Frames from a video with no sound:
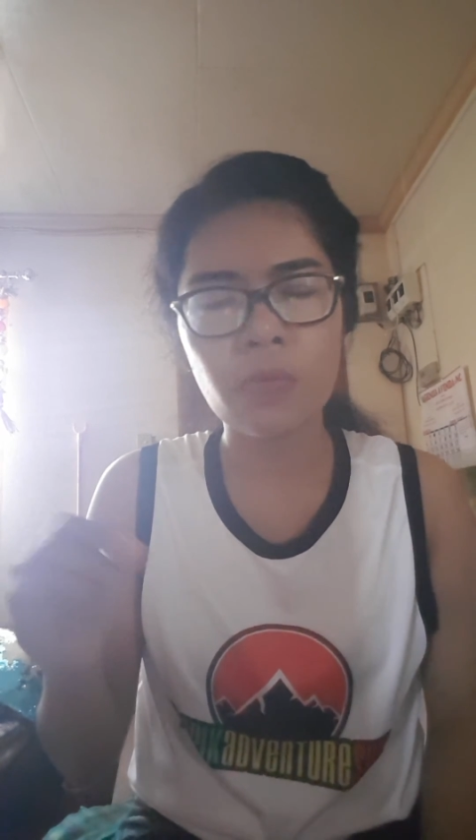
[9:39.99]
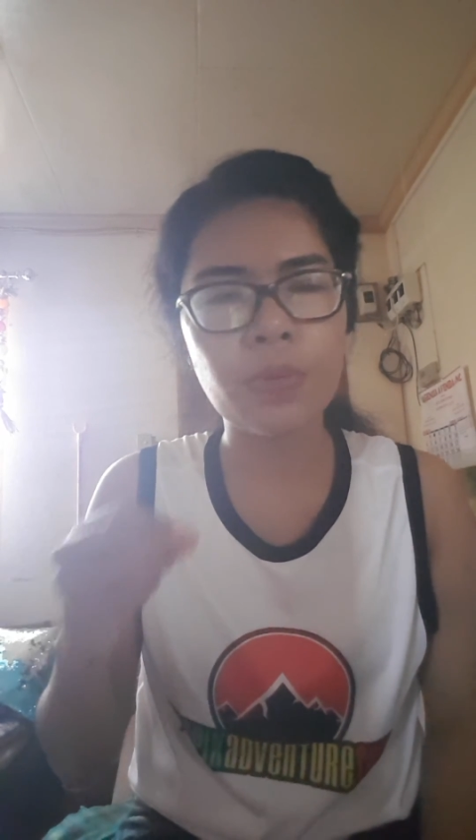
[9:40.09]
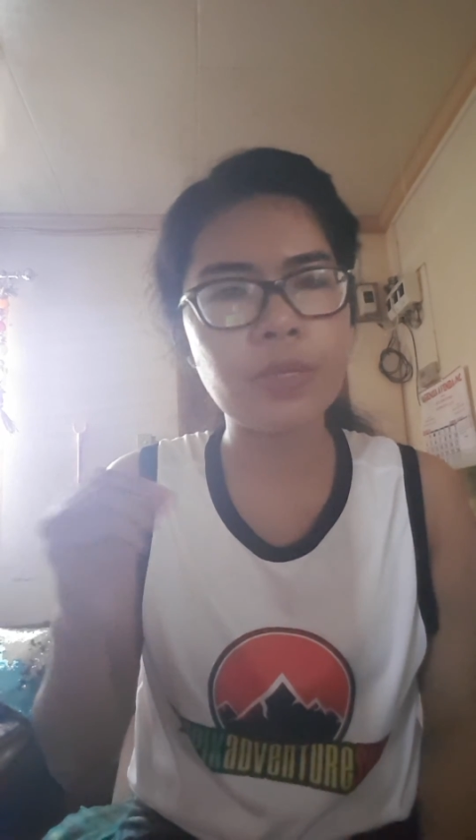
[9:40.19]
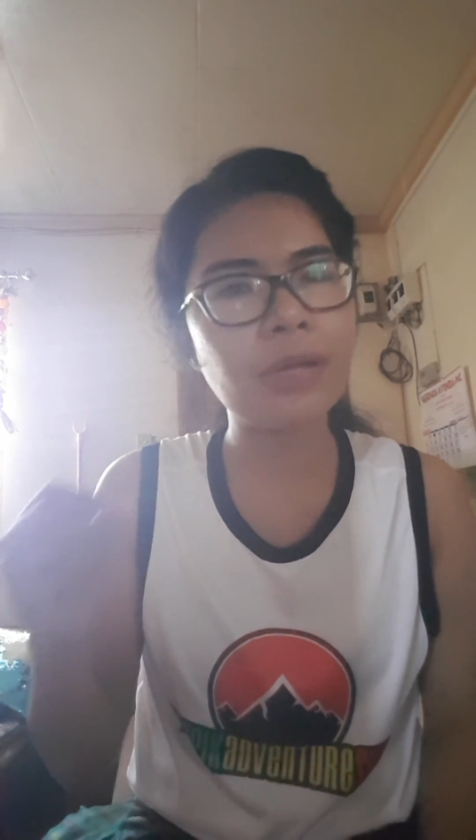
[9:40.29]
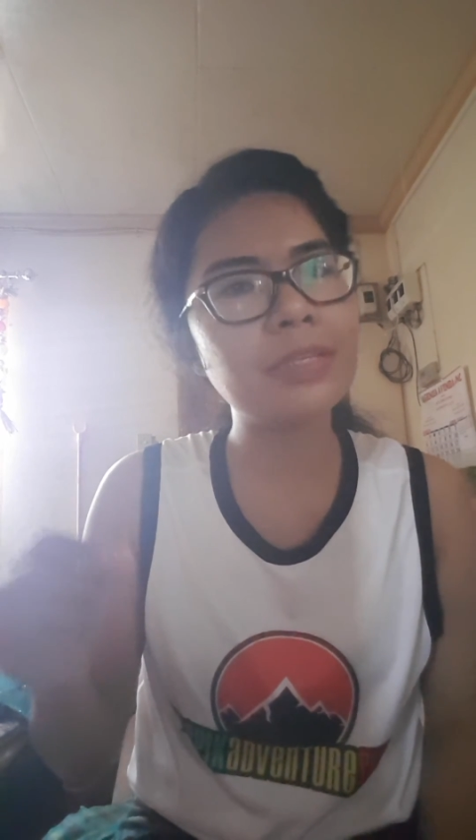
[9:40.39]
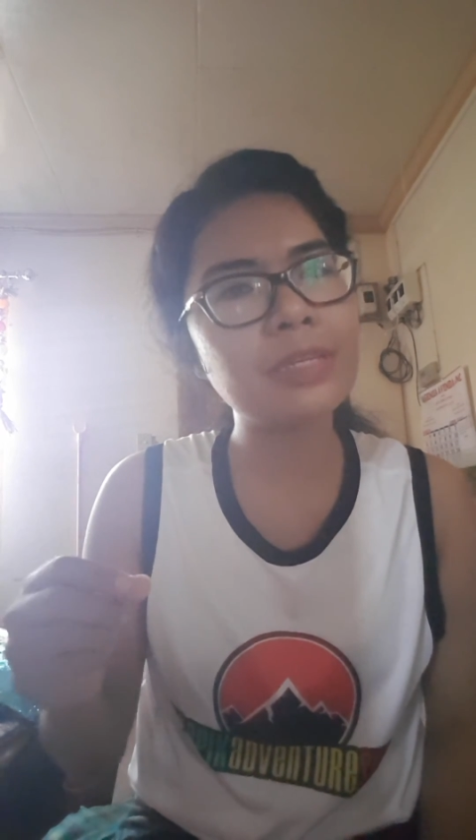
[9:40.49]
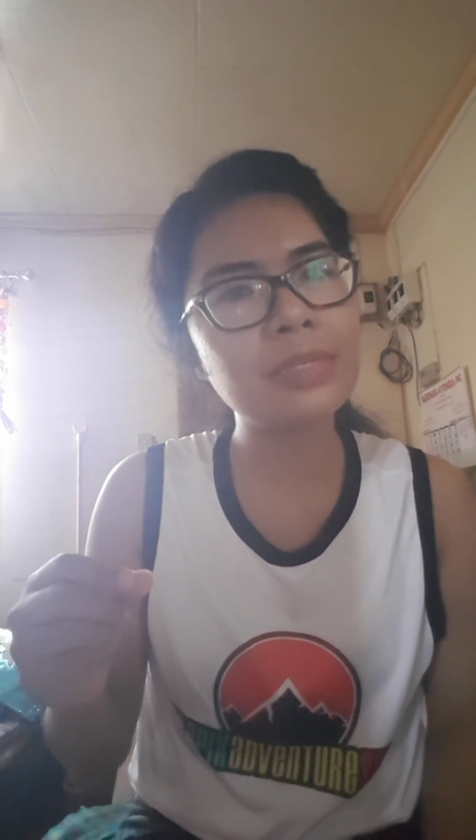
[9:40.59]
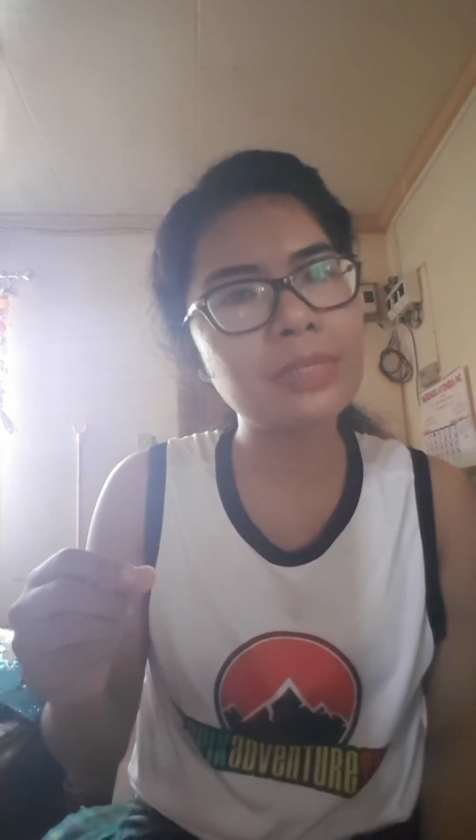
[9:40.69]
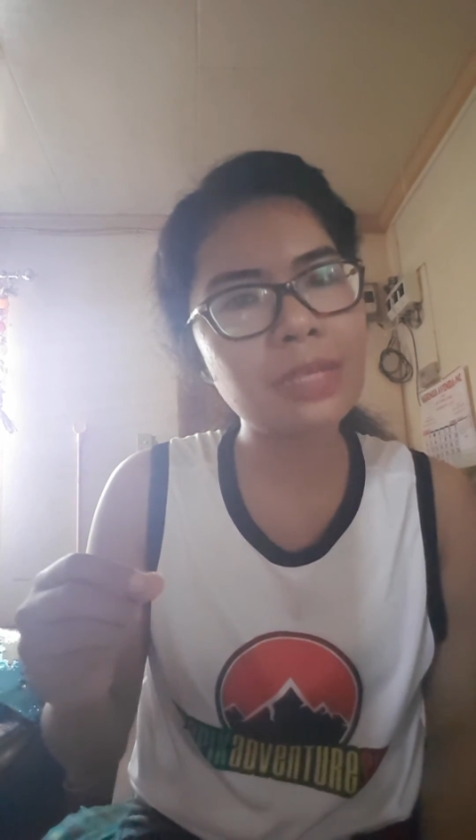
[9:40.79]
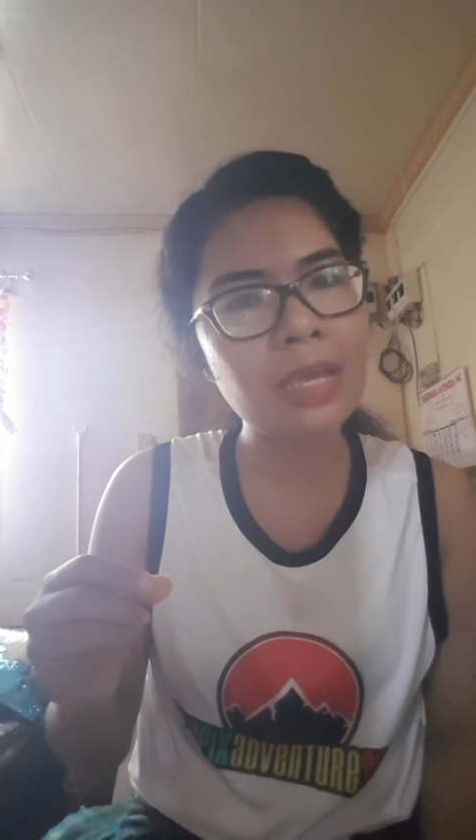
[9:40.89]

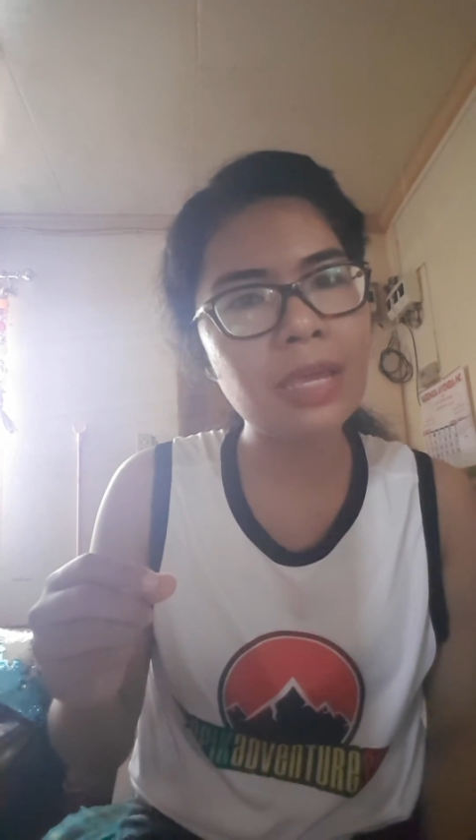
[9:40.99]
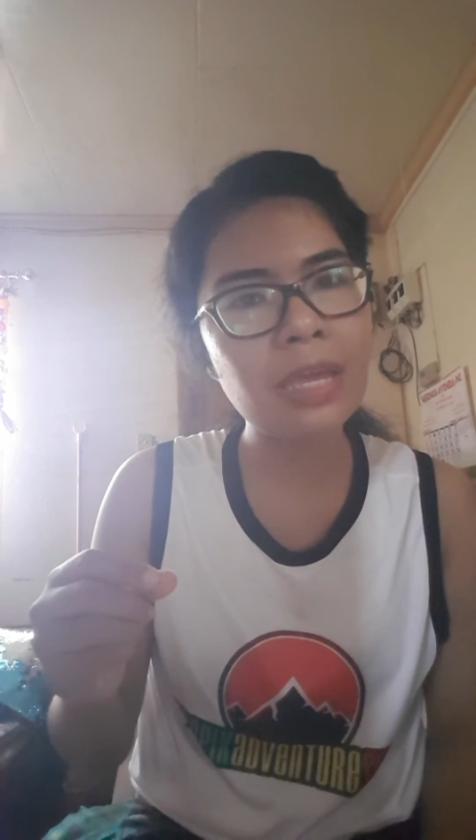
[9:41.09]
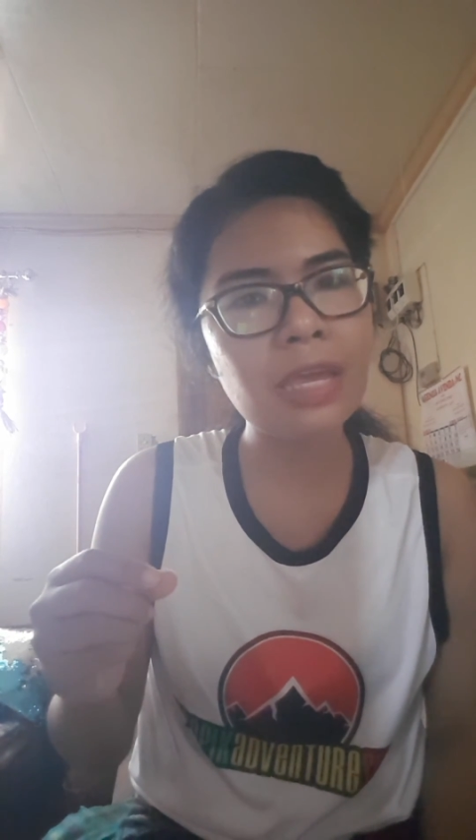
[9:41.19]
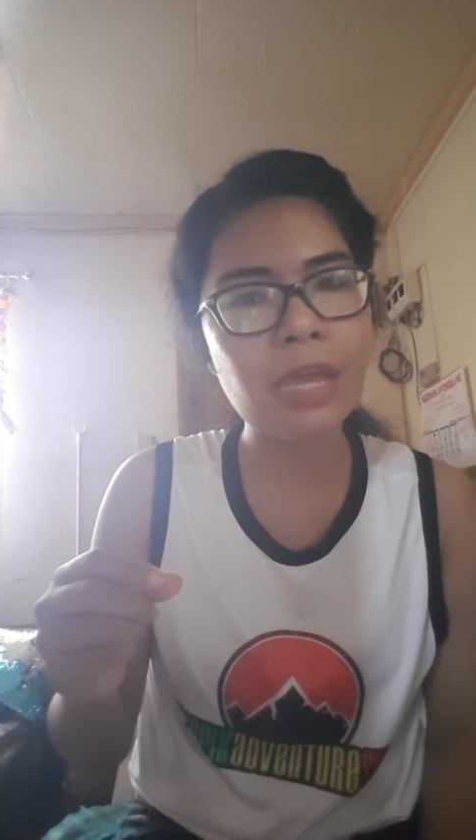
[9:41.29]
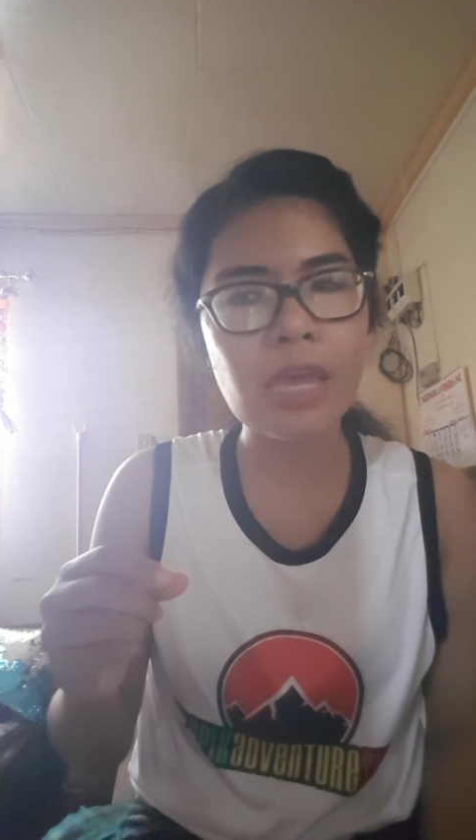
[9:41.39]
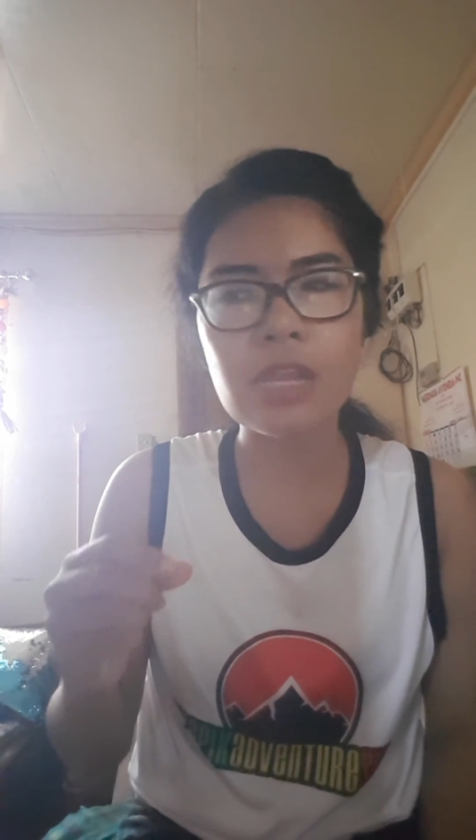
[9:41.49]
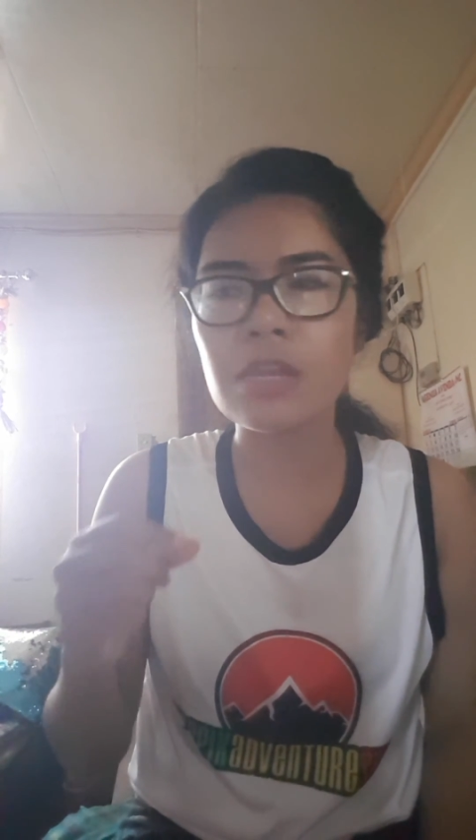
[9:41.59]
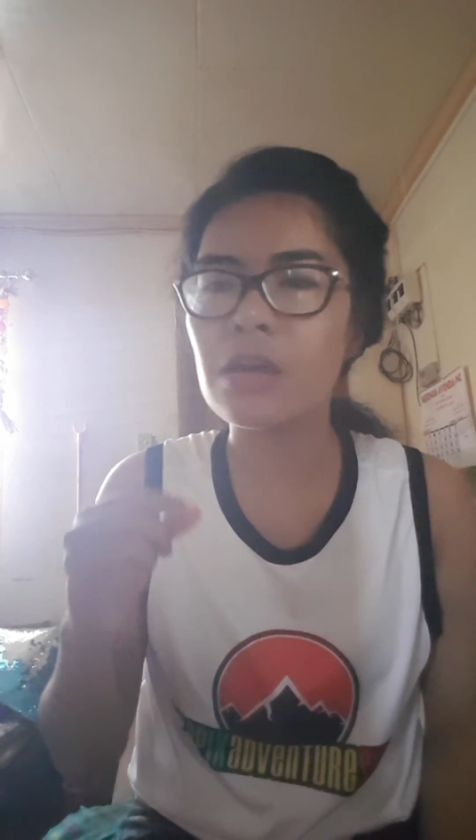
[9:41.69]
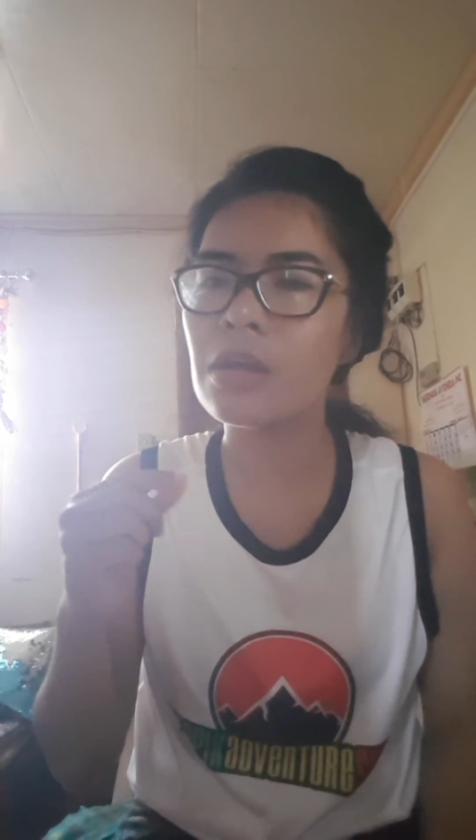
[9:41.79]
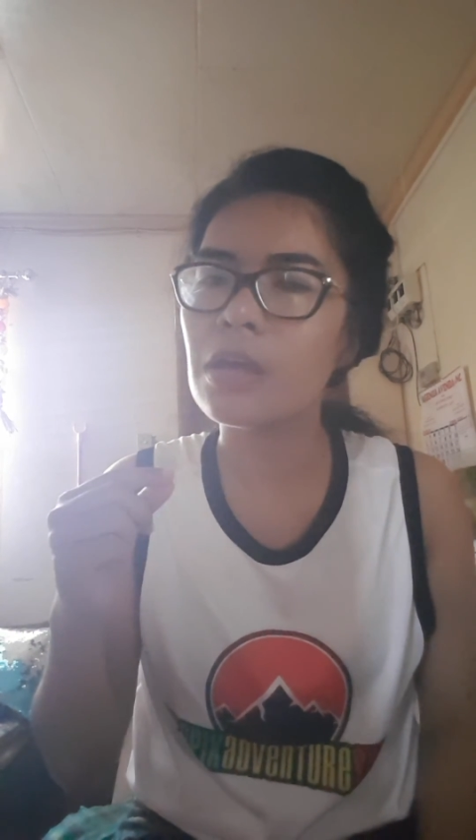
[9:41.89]
redundancy and